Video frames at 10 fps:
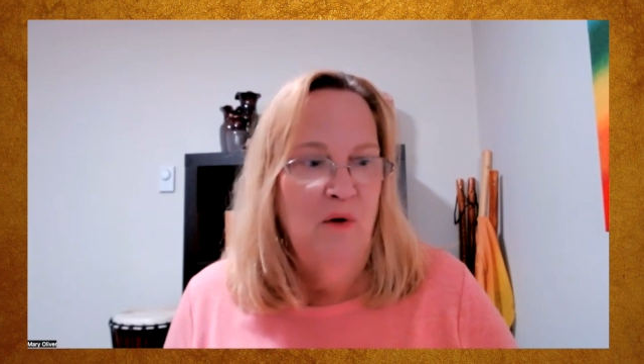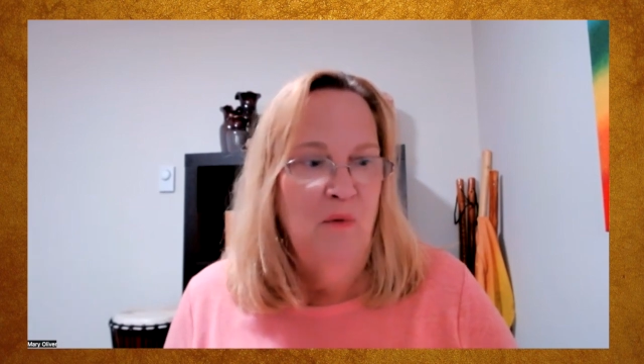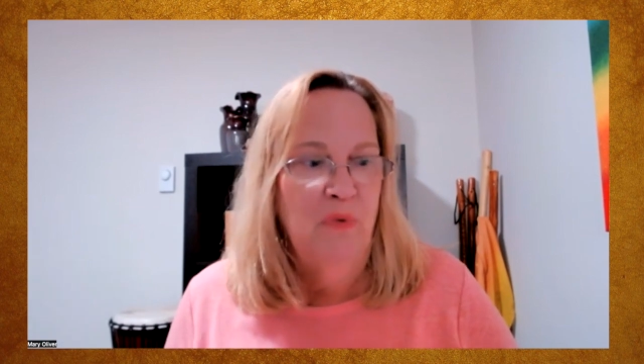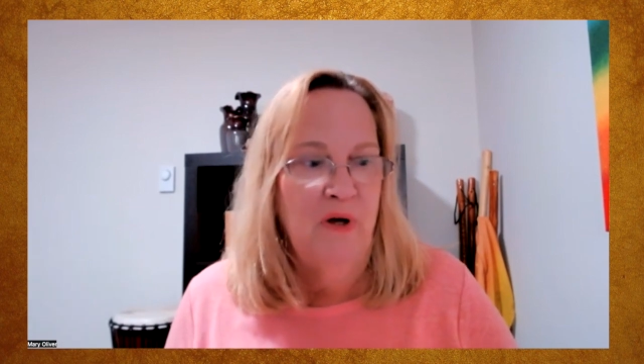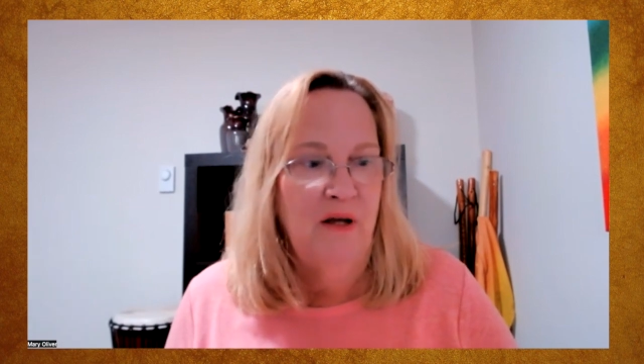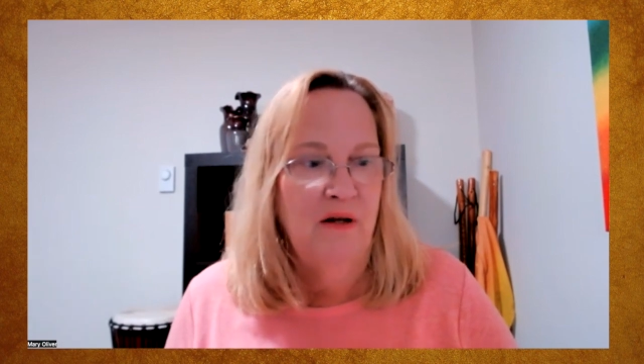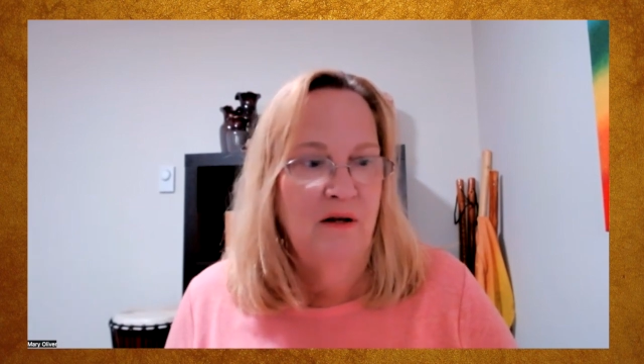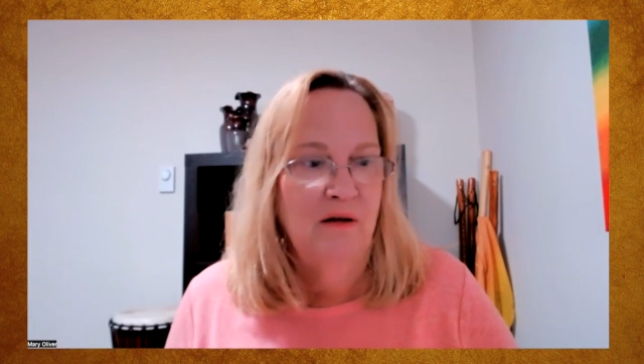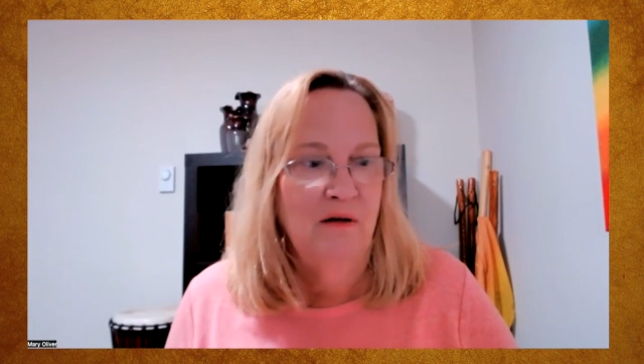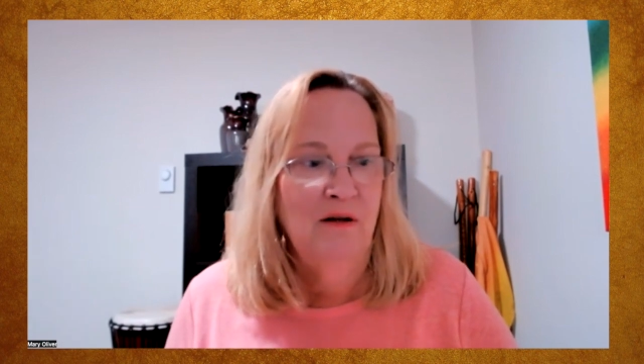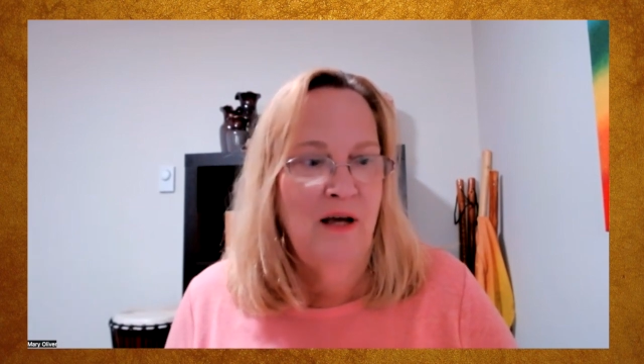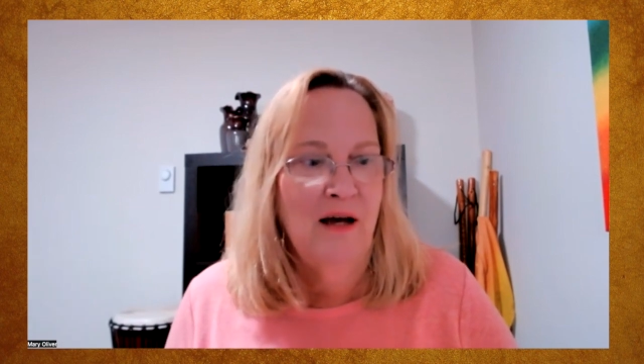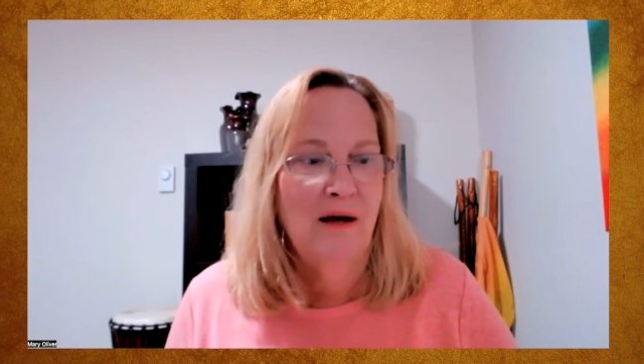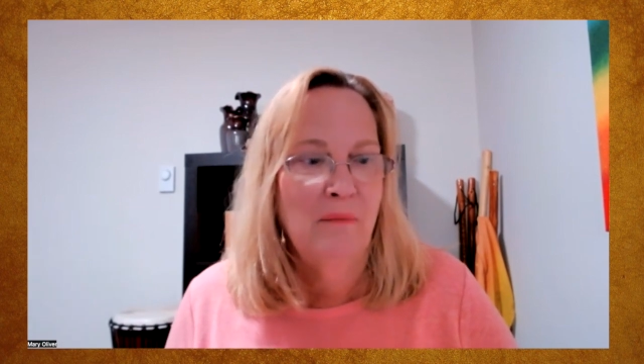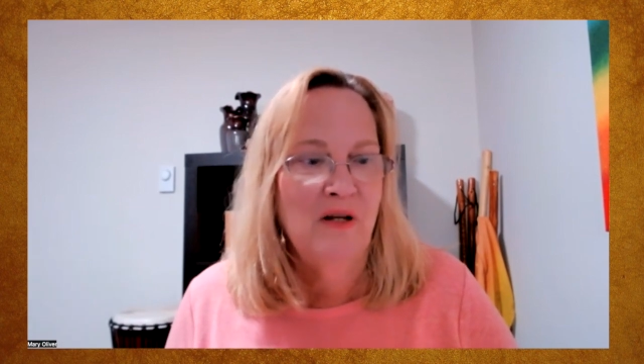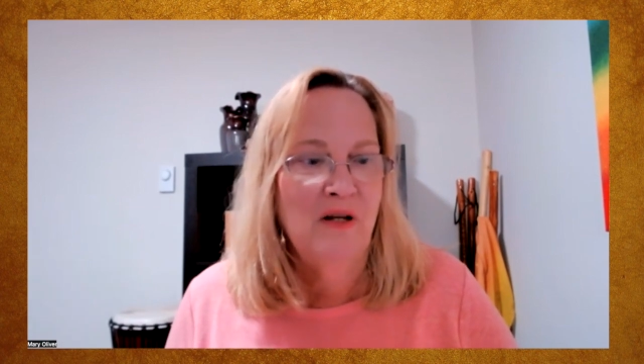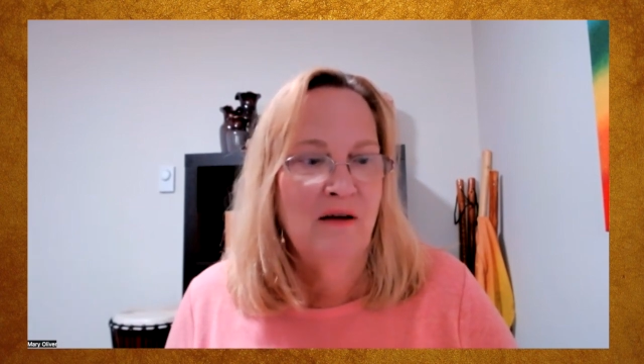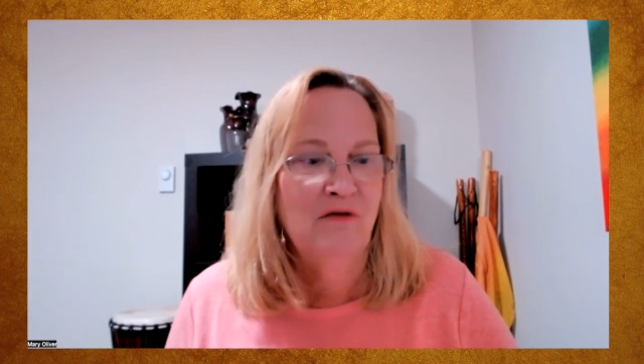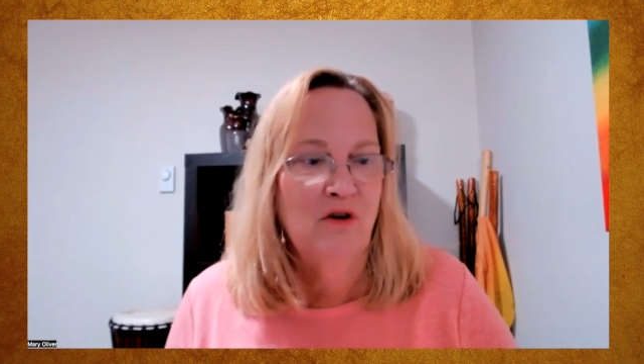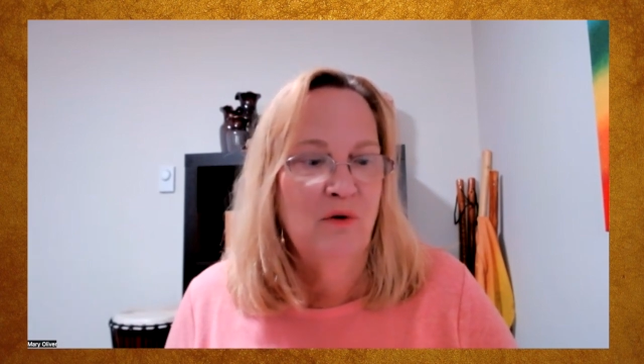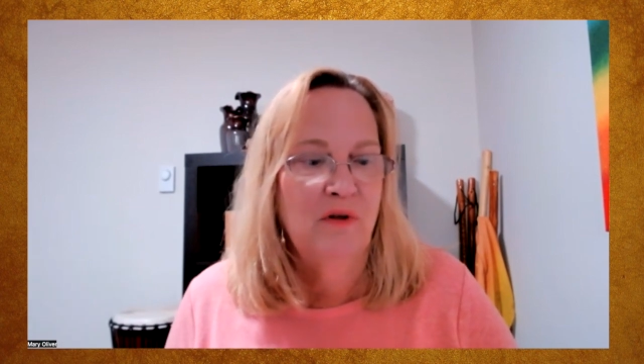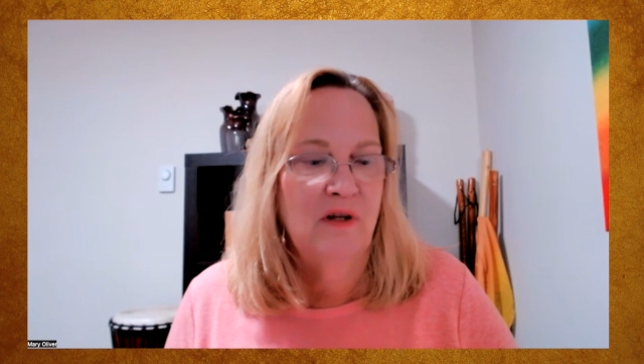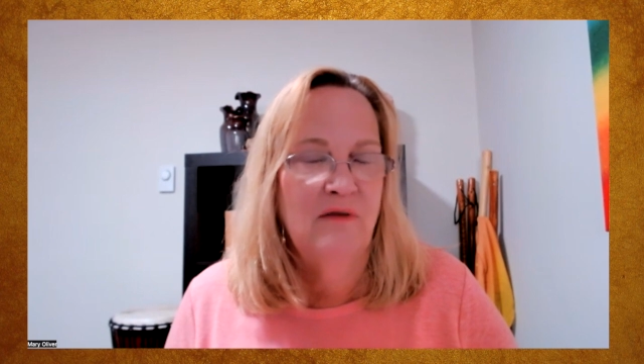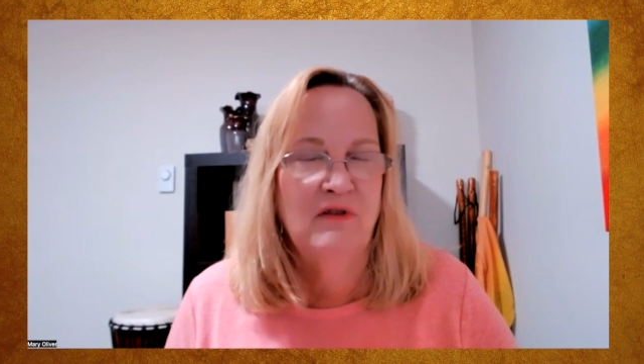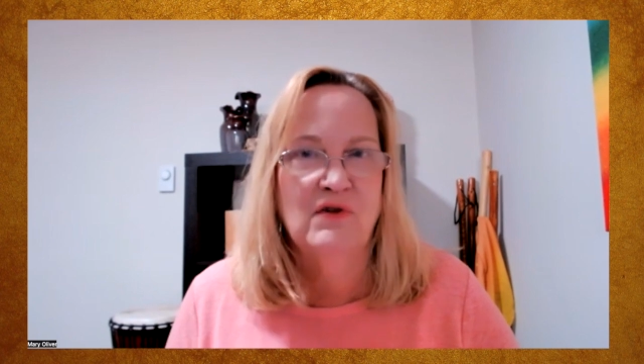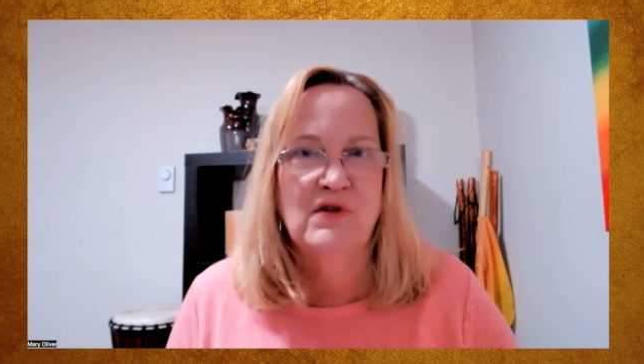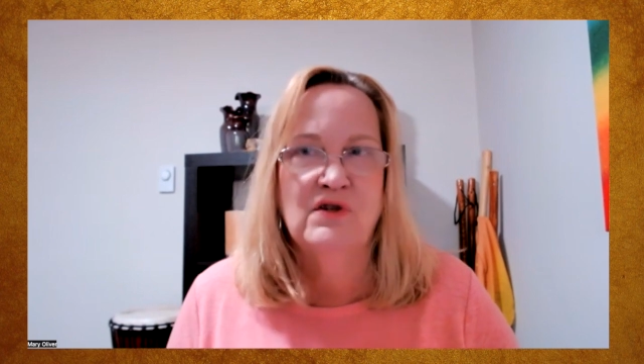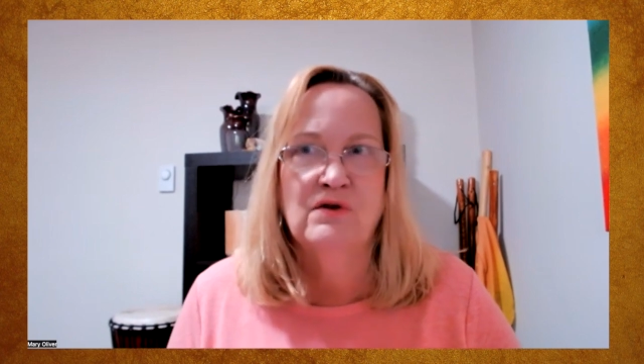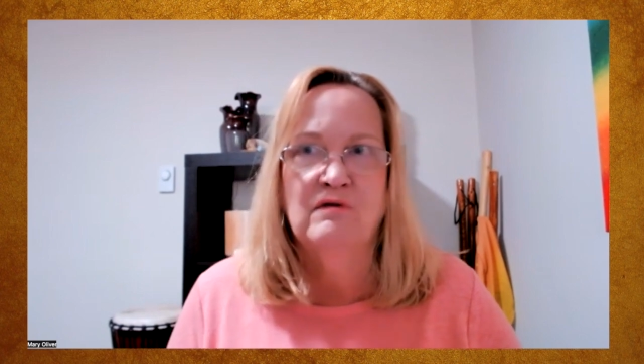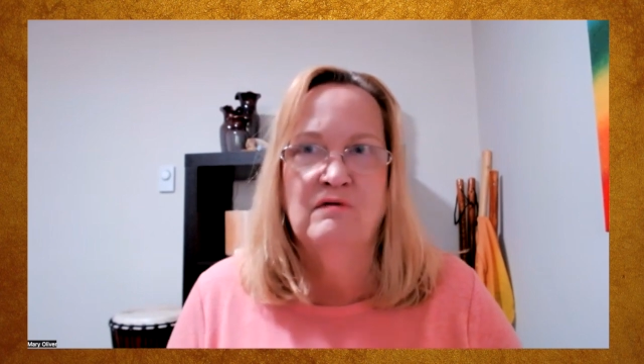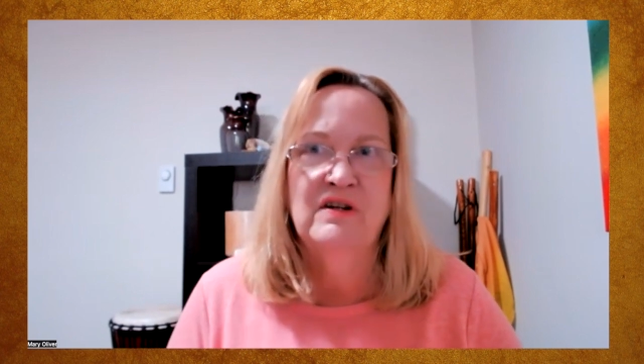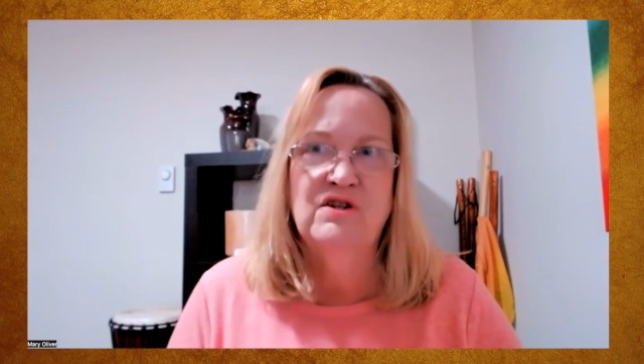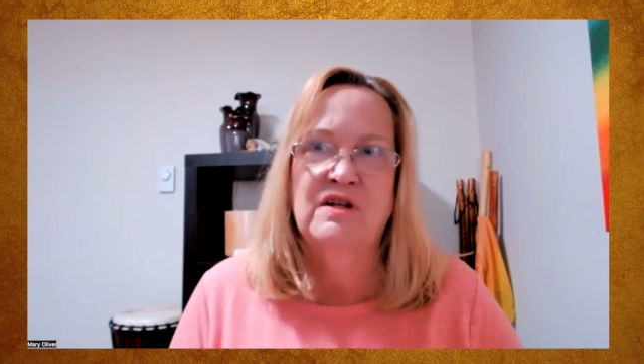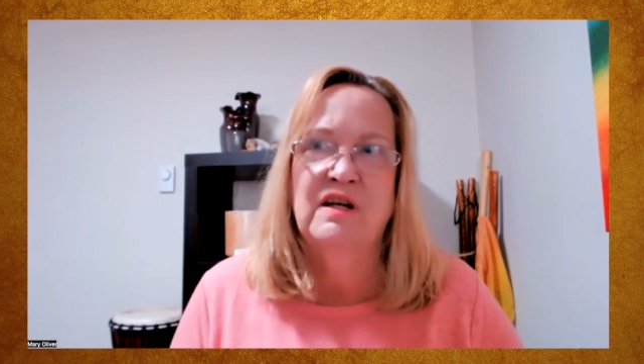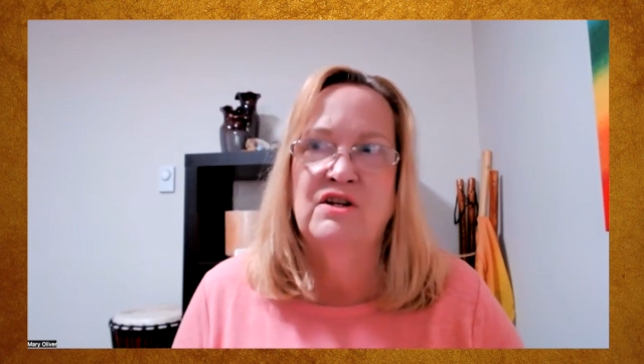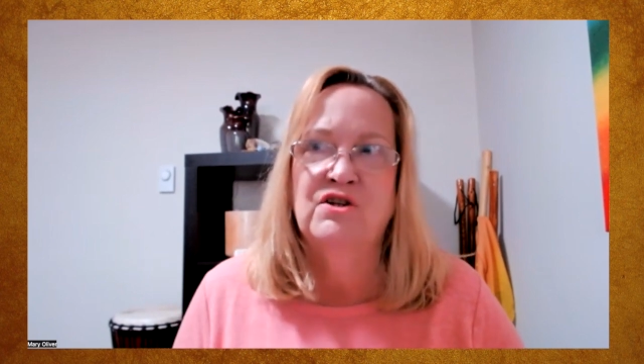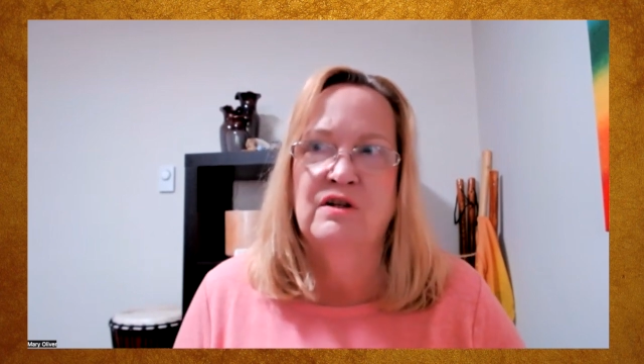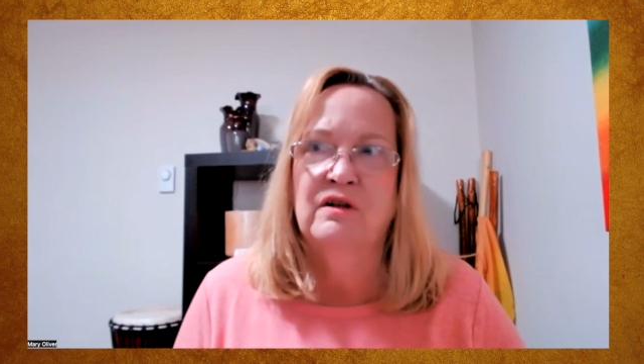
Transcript: But yeah, I mean, I've known that if there's certain vegetation,